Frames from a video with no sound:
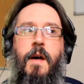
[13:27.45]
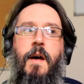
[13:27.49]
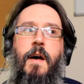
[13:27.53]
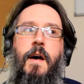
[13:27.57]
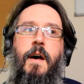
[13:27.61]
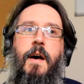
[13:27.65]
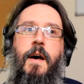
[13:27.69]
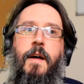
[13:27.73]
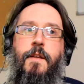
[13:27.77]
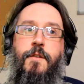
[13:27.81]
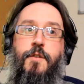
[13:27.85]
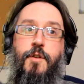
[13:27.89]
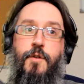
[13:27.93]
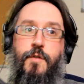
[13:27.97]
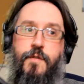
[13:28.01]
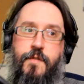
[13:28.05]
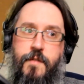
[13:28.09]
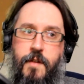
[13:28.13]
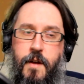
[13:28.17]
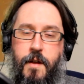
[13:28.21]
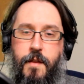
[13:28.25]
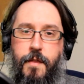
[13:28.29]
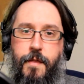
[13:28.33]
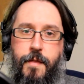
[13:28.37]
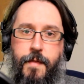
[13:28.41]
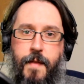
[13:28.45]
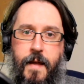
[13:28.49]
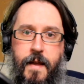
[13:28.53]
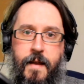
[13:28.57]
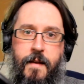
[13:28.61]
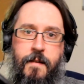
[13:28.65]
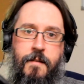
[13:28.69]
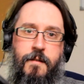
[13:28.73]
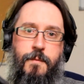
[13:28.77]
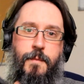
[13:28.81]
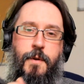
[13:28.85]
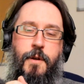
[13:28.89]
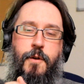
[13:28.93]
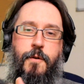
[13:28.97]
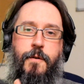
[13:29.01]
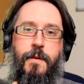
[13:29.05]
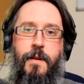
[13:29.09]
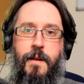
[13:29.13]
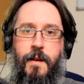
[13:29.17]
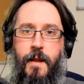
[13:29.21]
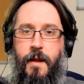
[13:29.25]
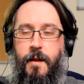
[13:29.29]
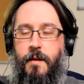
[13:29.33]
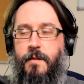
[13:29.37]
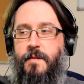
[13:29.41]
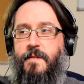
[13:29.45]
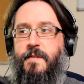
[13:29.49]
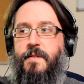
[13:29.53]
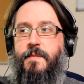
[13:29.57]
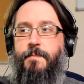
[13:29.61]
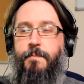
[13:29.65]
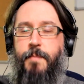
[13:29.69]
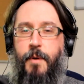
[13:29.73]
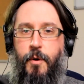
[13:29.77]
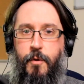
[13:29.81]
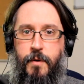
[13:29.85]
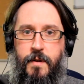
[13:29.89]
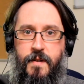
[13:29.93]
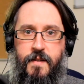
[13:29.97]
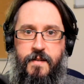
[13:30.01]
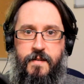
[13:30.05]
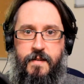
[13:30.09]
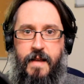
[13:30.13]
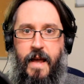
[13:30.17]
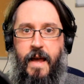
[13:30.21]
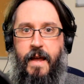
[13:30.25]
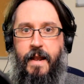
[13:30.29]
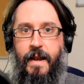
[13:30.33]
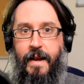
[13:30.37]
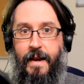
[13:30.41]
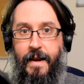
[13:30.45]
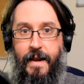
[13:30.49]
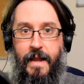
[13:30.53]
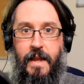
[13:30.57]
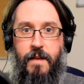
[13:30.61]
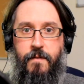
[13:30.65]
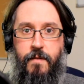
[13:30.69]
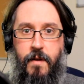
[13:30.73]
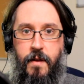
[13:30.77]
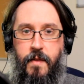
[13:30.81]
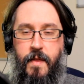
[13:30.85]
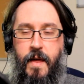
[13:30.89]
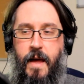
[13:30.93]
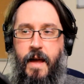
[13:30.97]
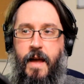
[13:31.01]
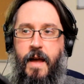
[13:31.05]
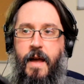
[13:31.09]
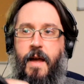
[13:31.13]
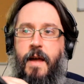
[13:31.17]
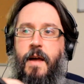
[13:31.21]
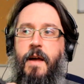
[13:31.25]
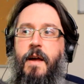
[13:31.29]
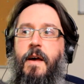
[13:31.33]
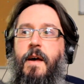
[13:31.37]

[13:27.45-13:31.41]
and do certain things, and we couldn't build a set and leave it there.